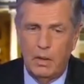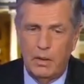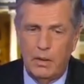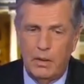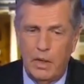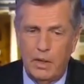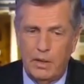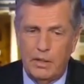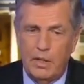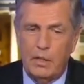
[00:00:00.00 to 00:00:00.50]

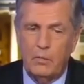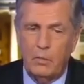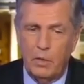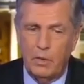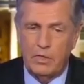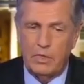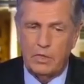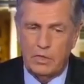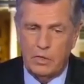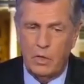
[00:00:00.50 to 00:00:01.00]
But I think
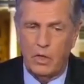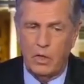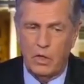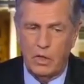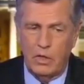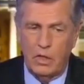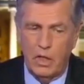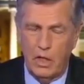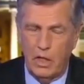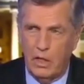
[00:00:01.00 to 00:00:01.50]
what you saw
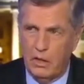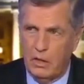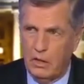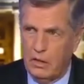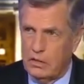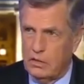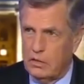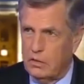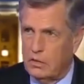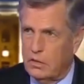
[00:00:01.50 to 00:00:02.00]
today in
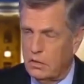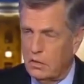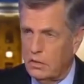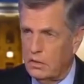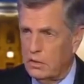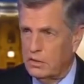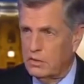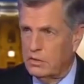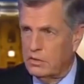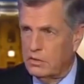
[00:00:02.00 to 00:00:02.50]

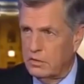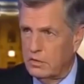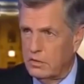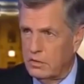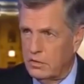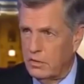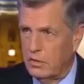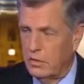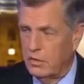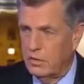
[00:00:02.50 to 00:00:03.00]
this